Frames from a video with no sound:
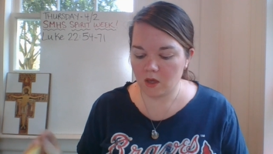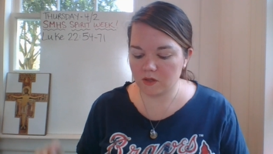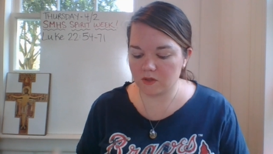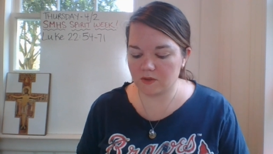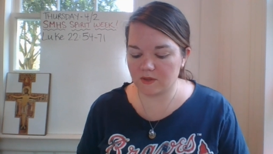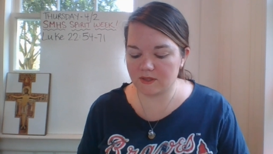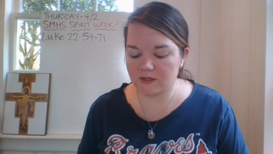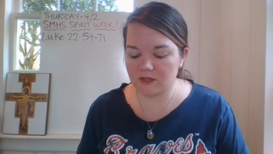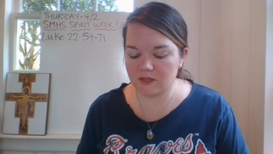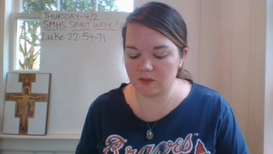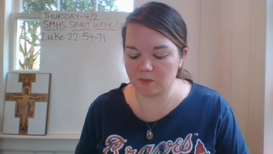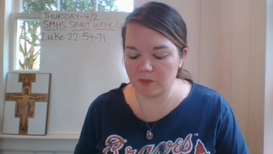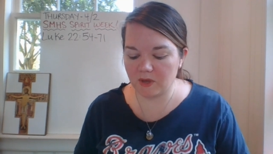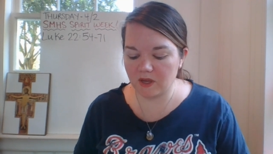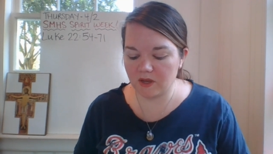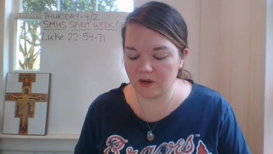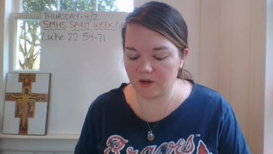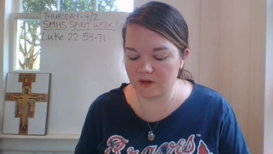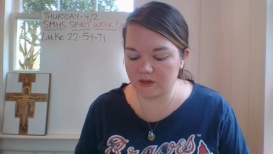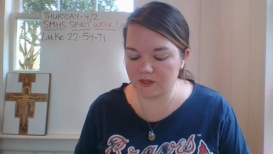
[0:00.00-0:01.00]
So this is
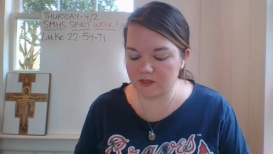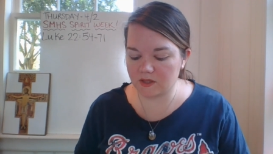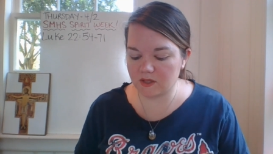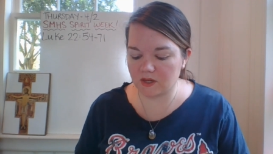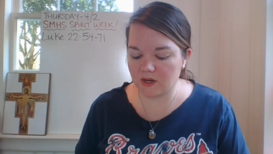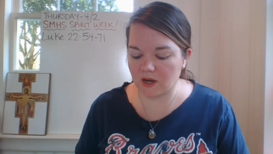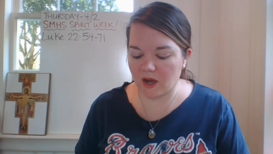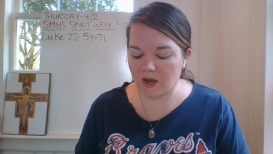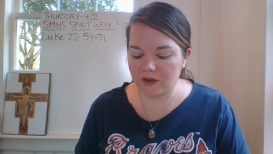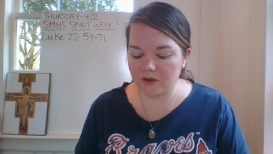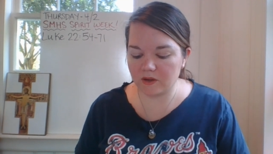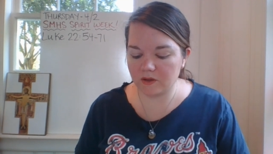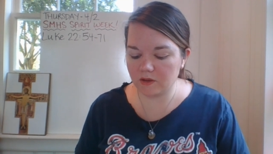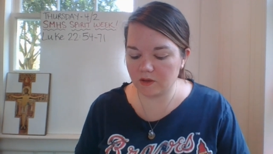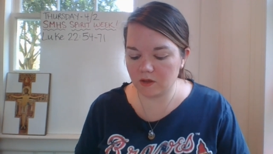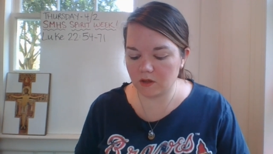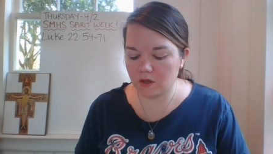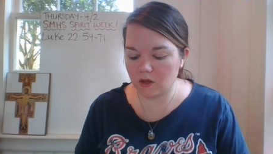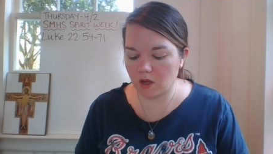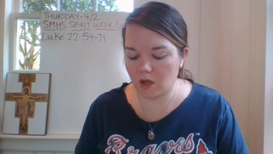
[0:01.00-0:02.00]
Peter's
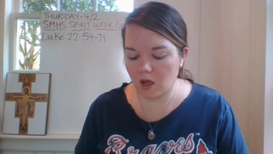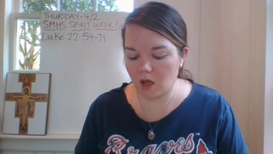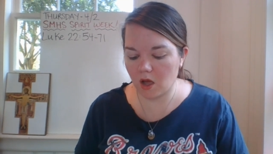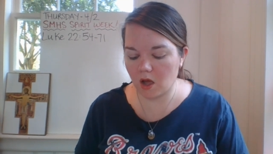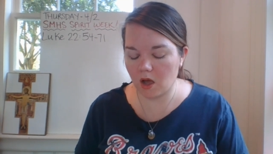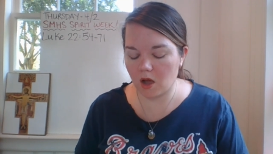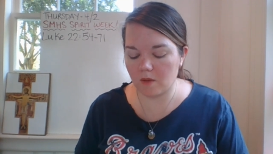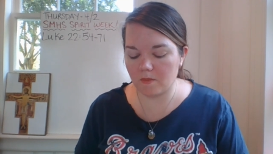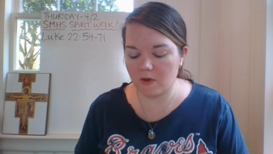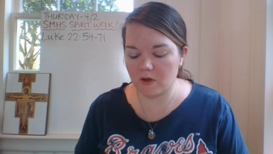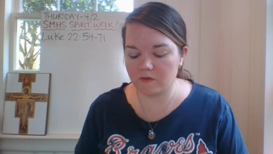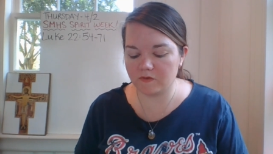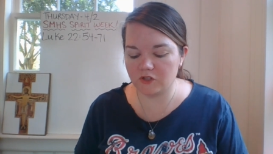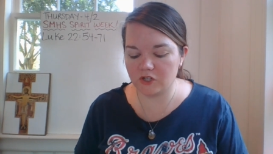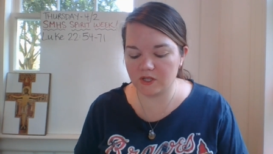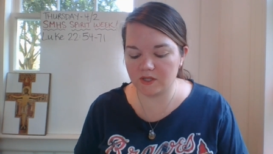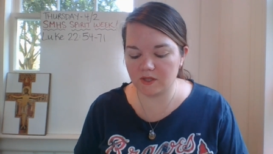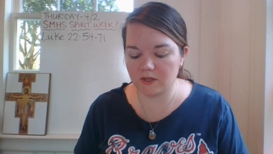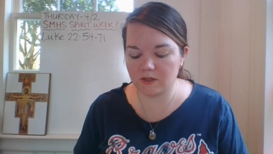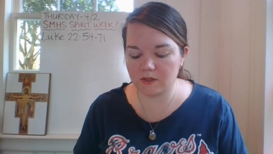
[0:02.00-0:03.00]
denial um, of
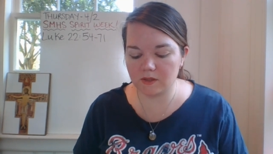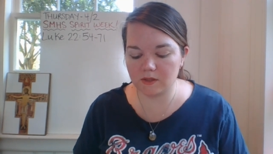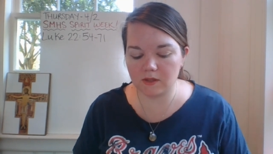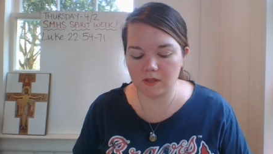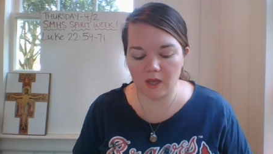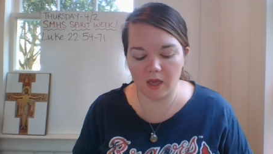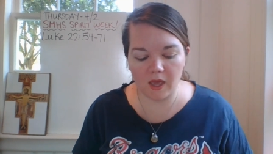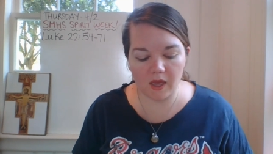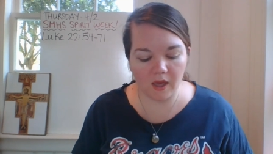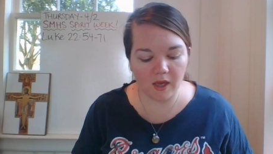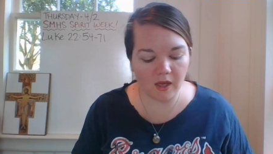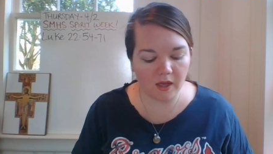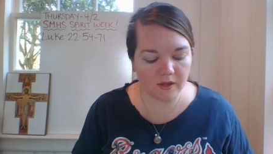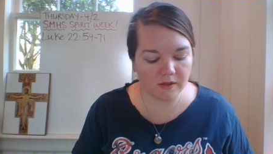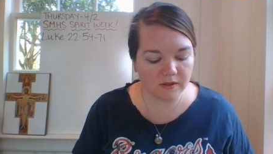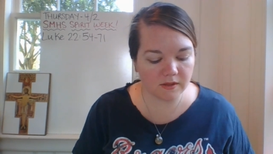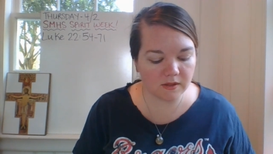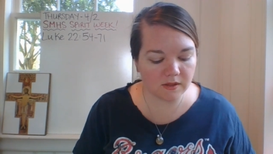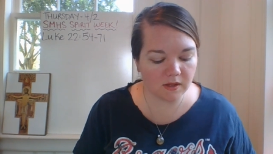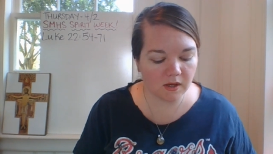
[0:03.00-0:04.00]
Jesus
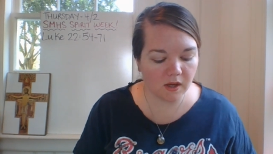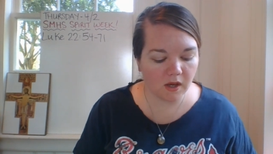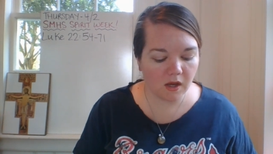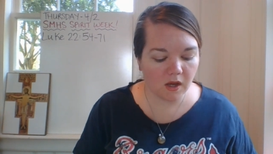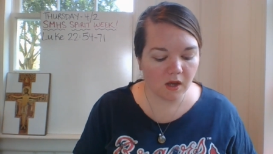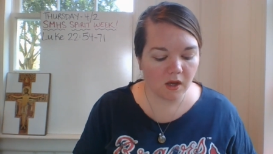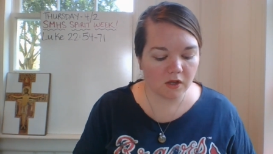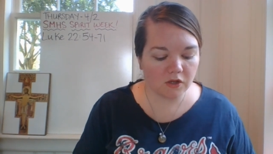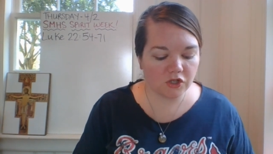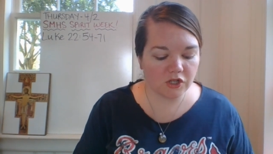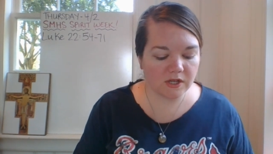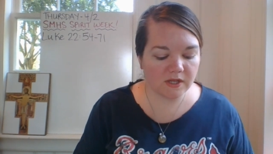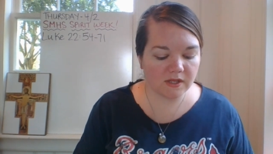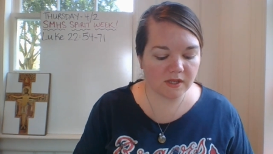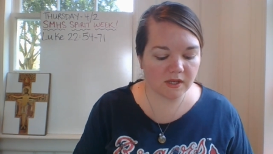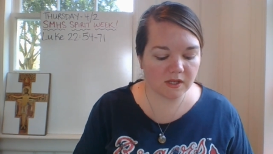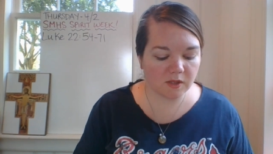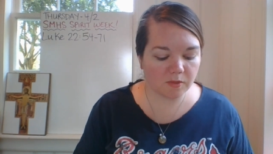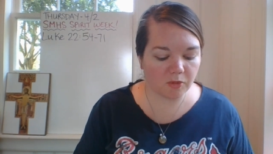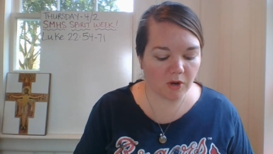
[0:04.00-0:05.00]
and
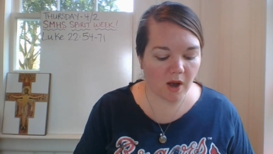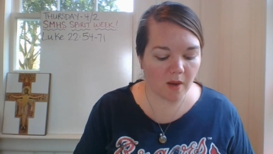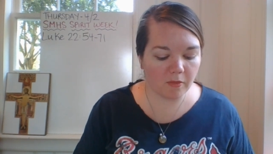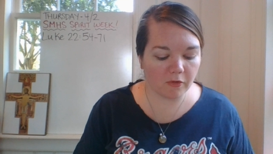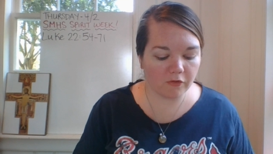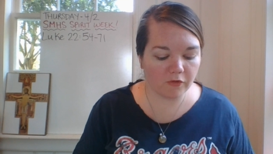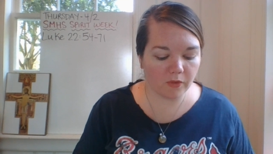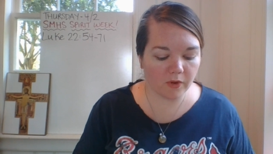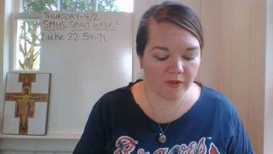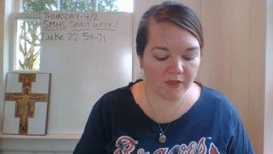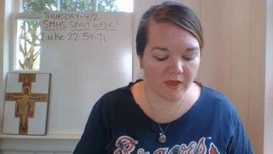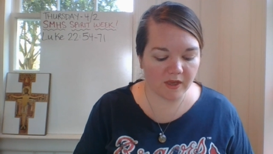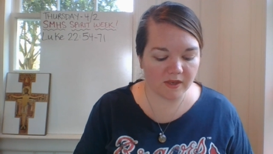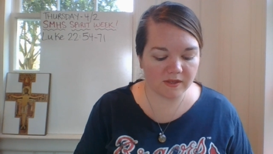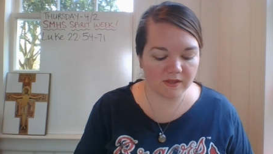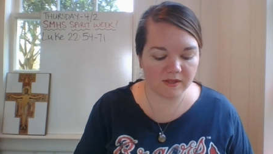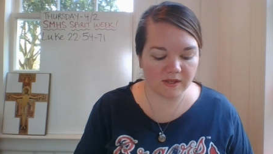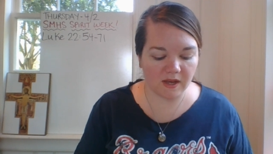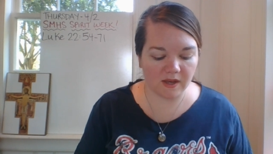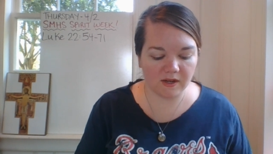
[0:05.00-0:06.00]
Jesus brought before the
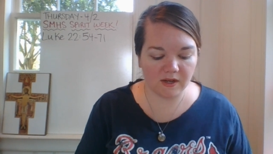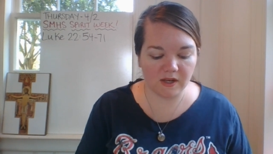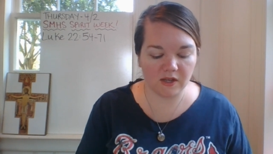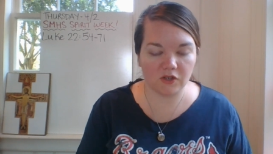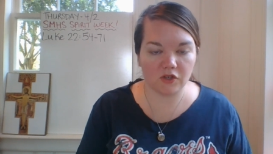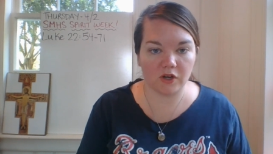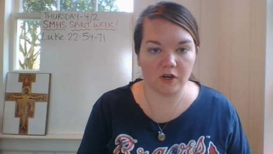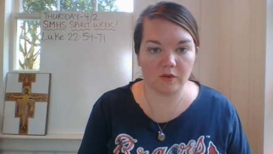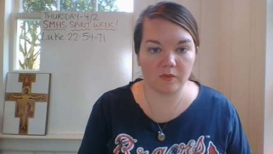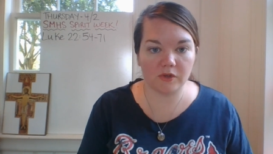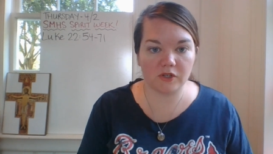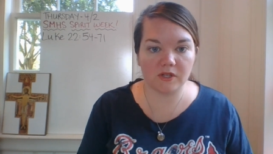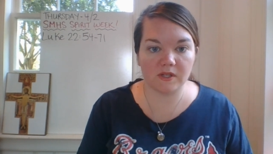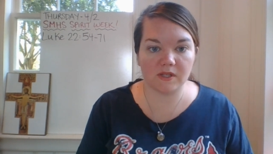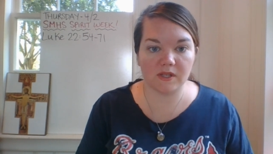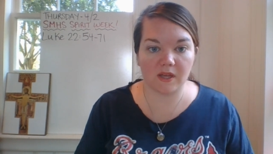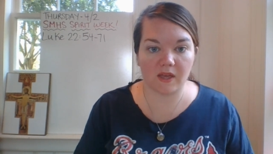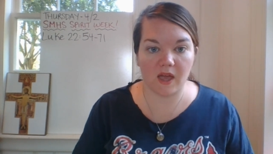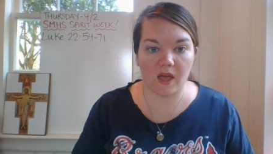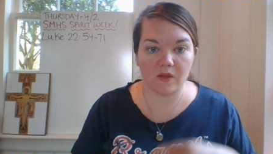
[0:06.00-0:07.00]
Sanhedrin, which is
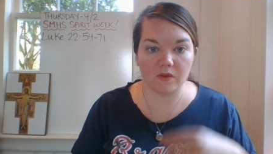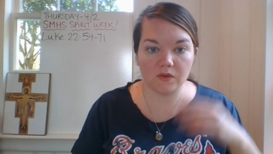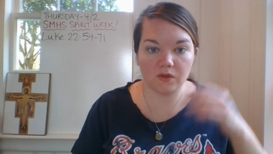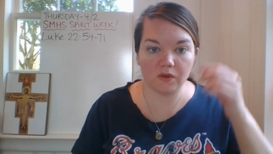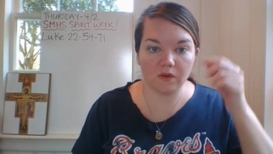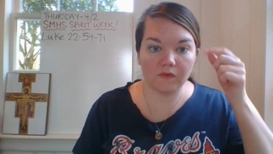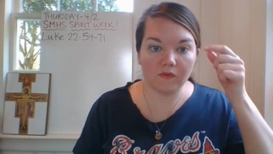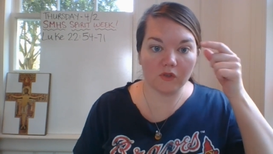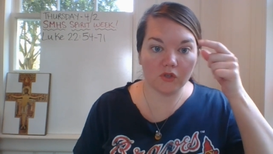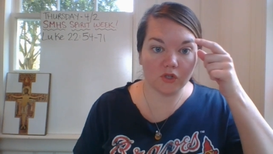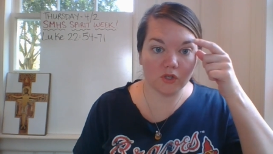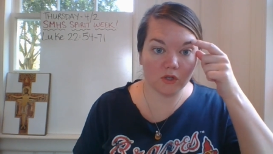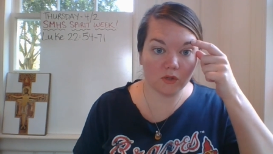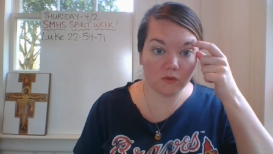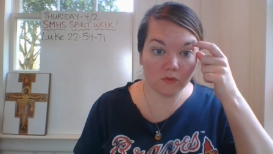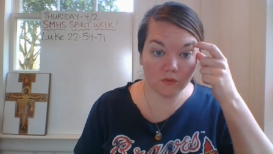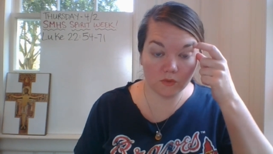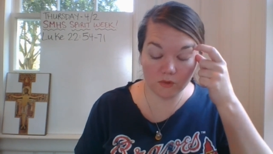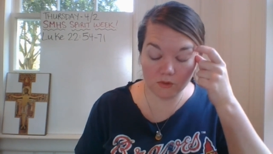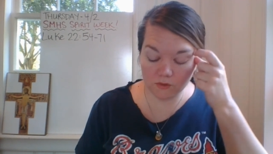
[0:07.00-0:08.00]
the council of the
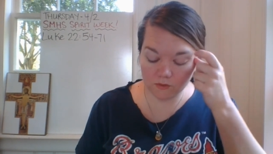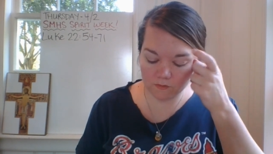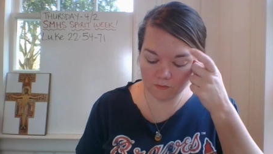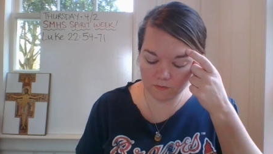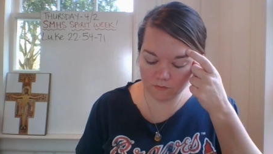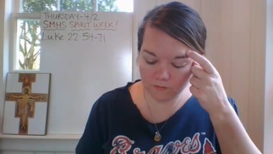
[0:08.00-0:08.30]
Jews.